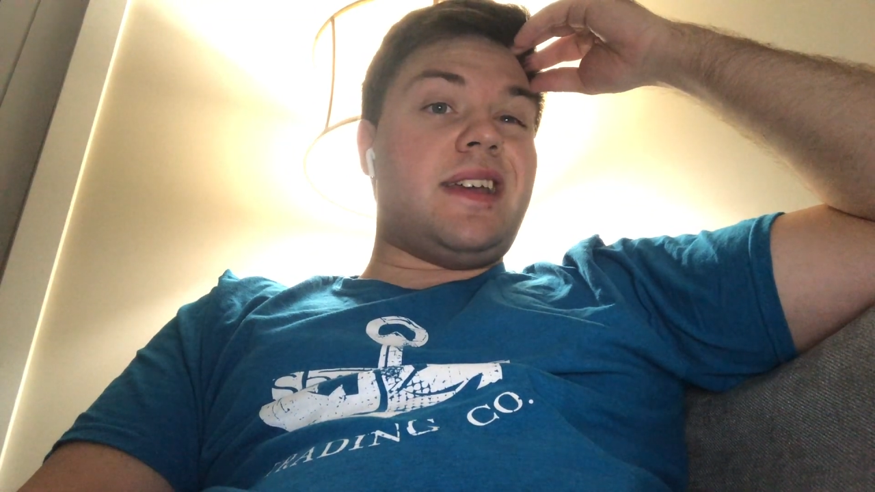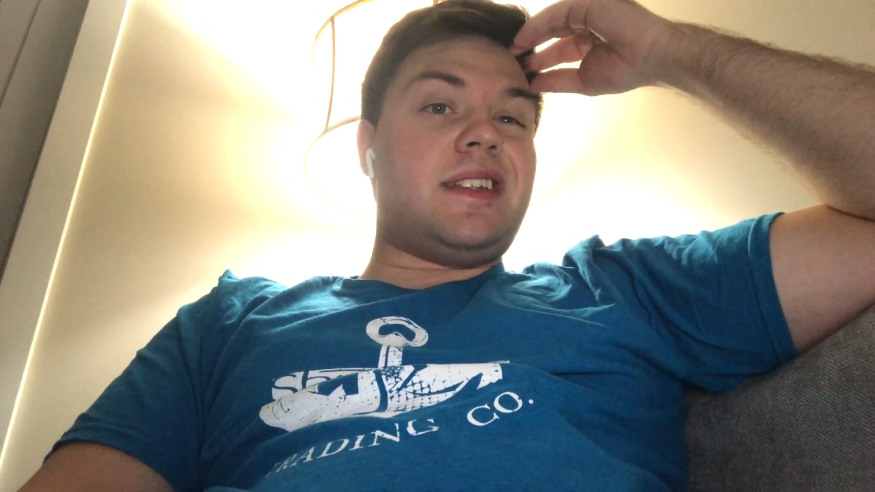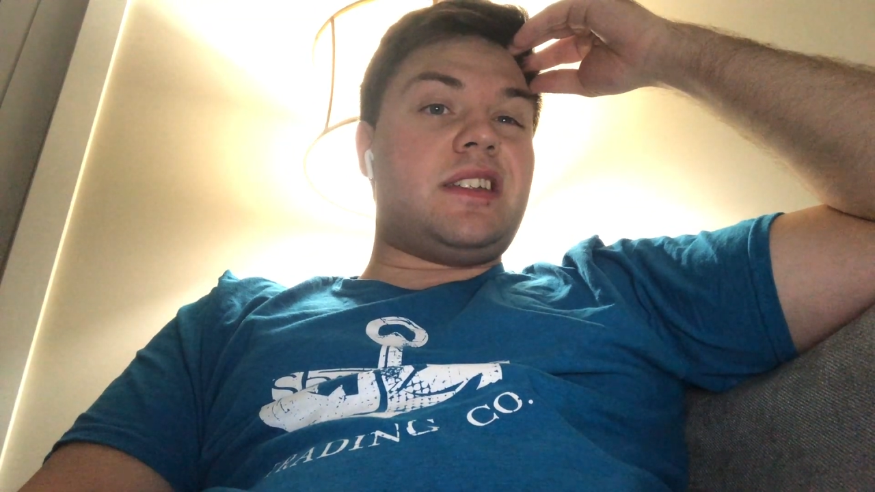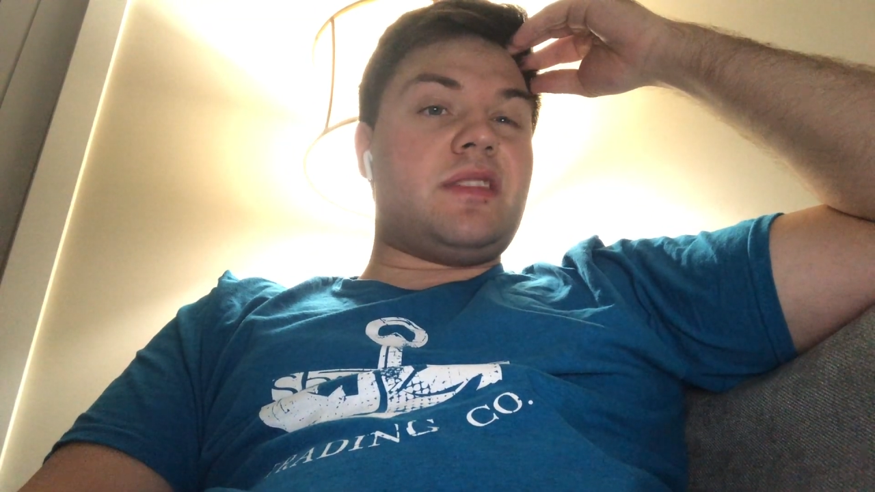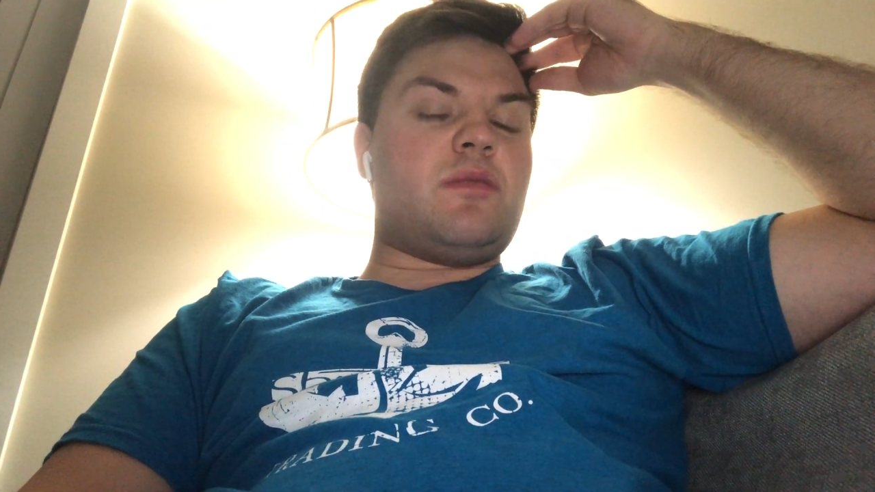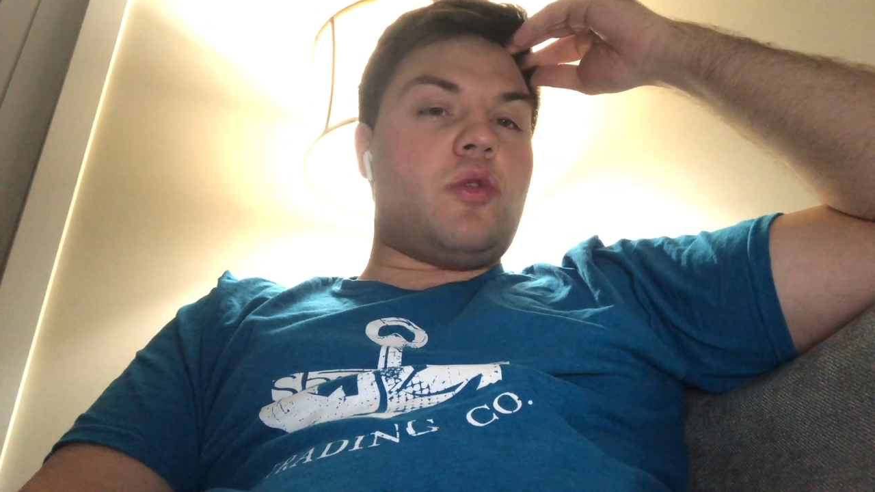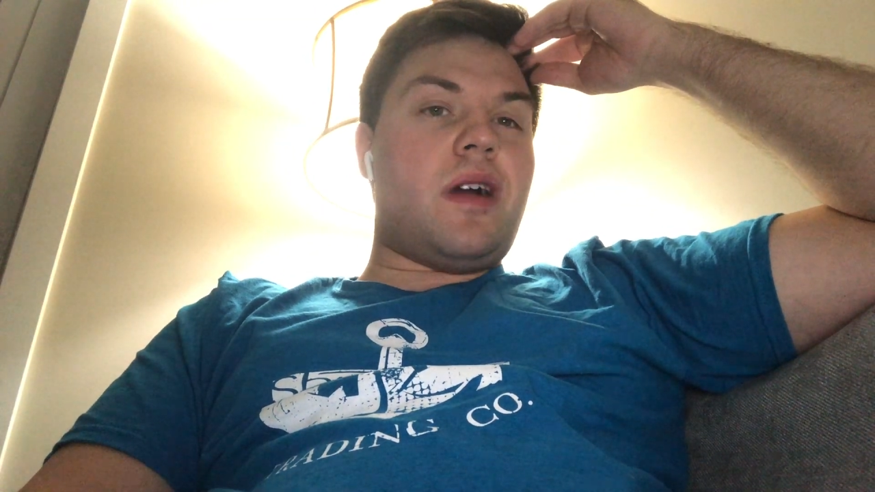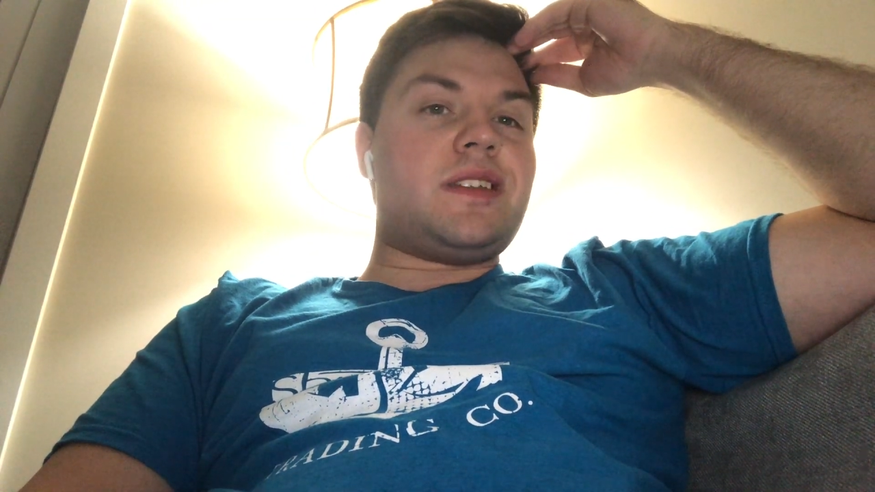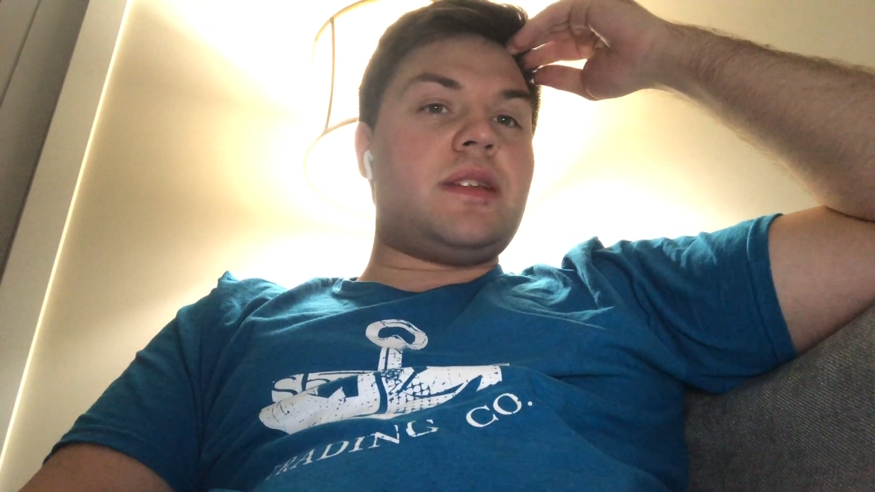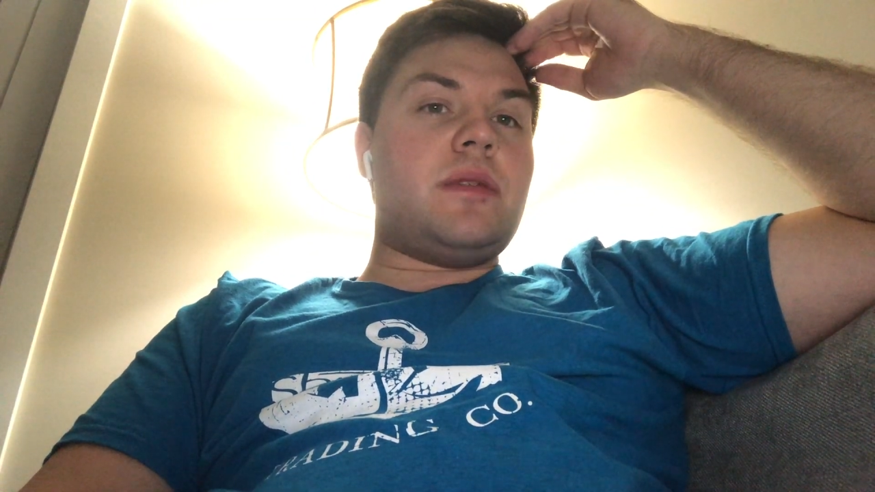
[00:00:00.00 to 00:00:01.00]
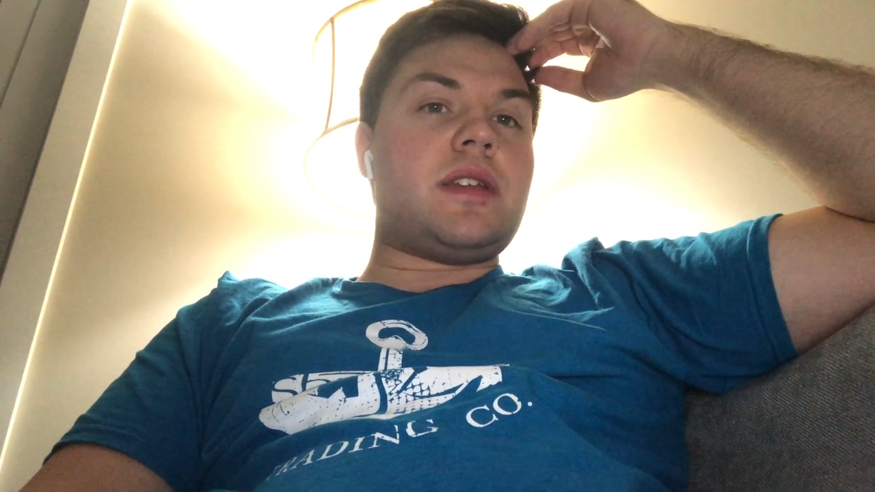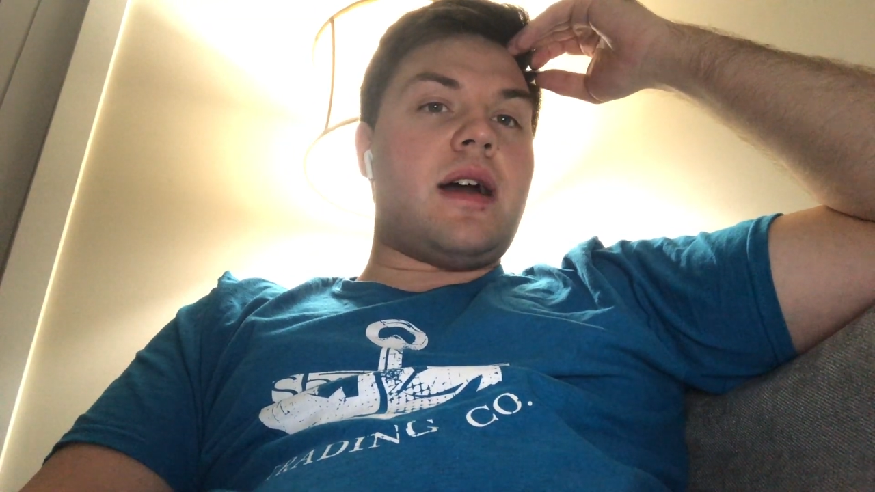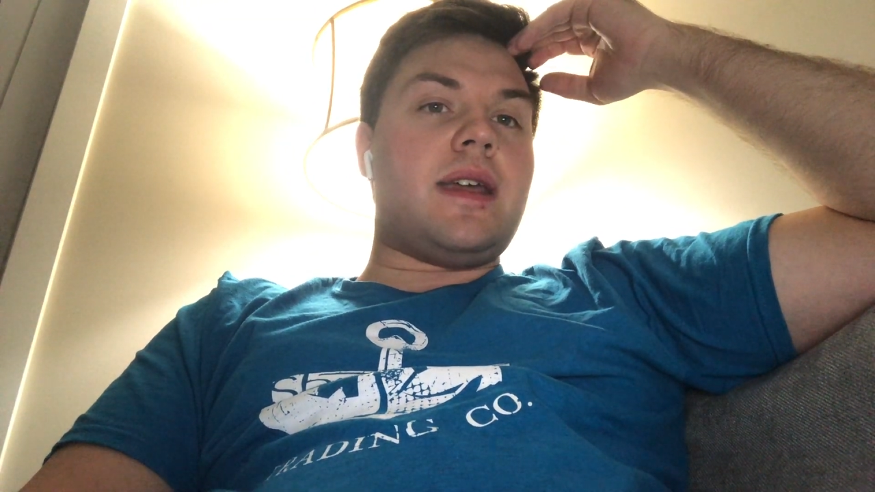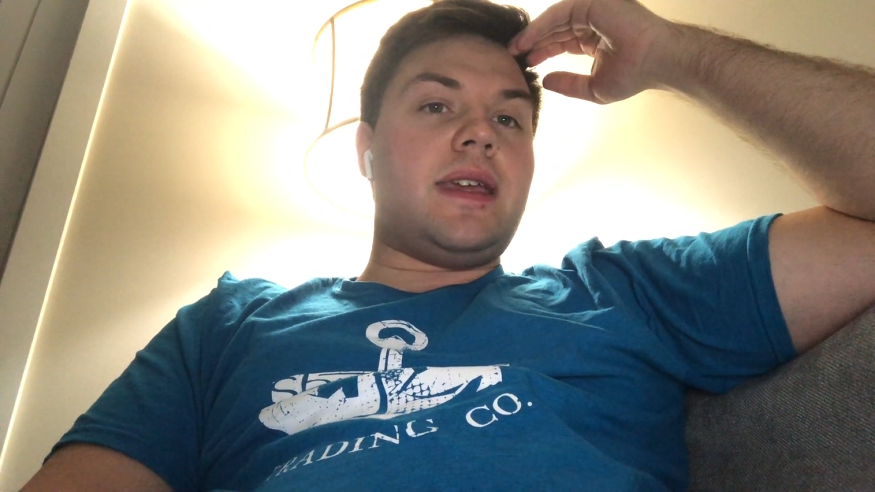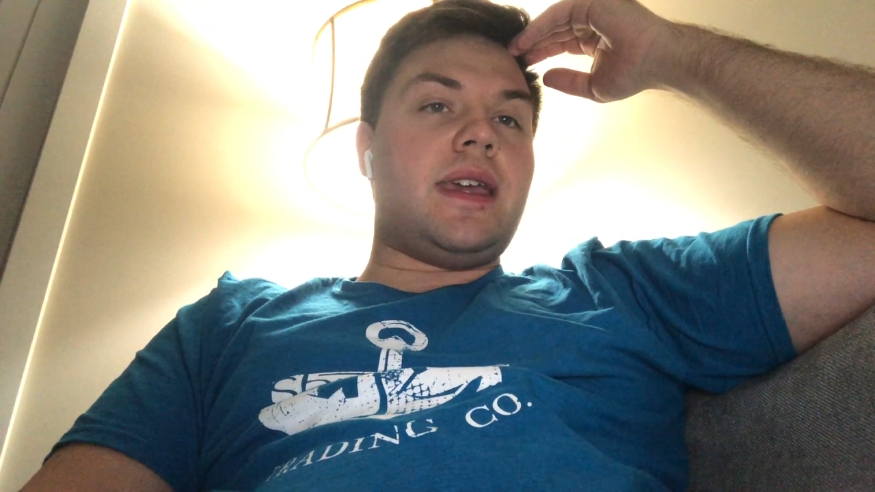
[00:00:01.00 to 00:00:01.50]
It's quite similar to
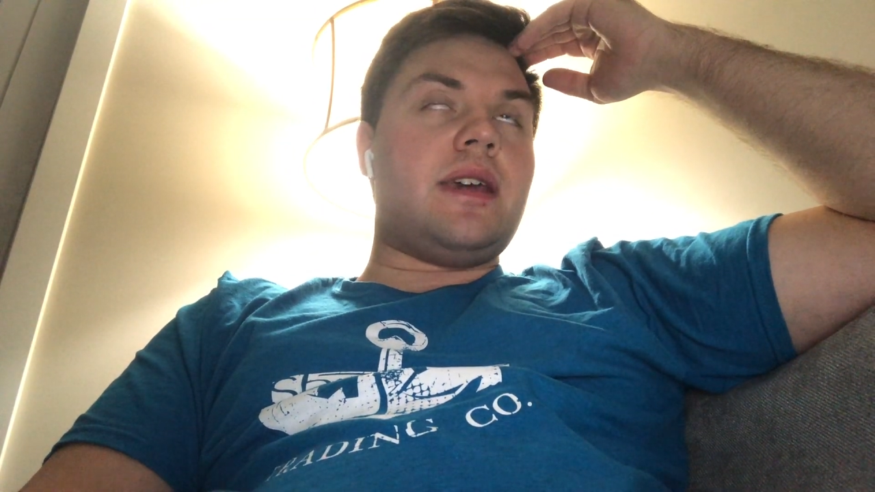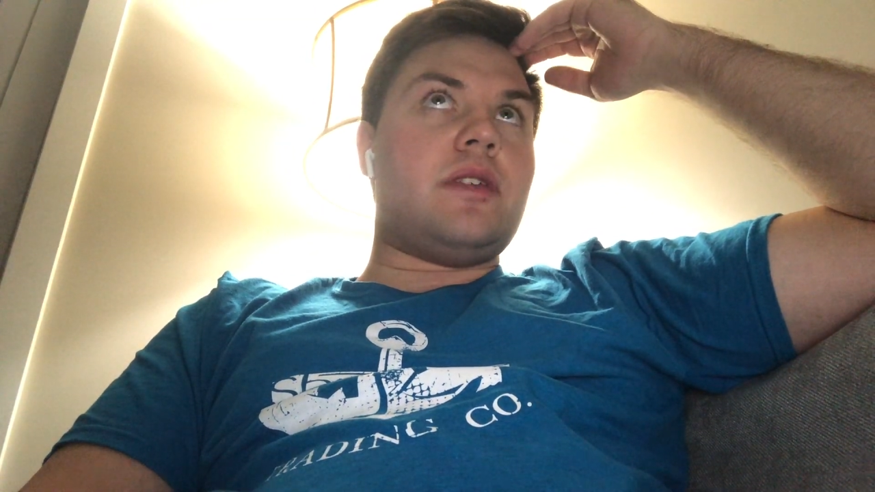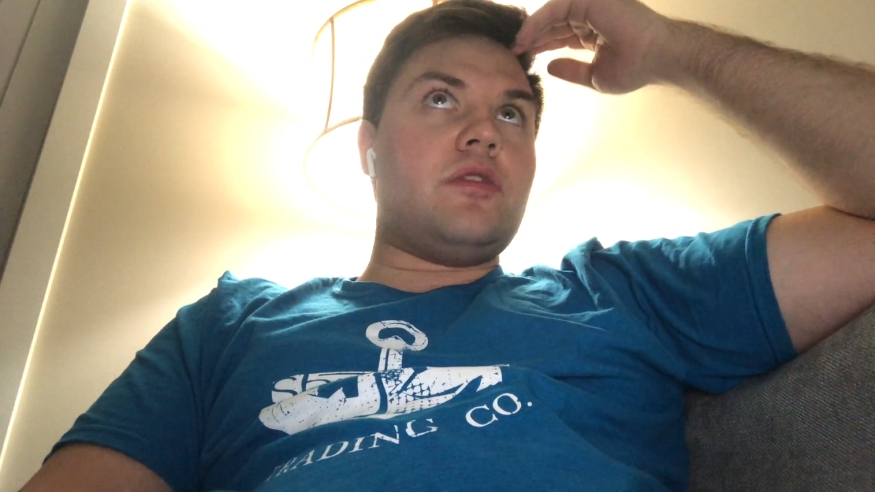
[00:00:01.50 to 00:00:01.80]
IKEA.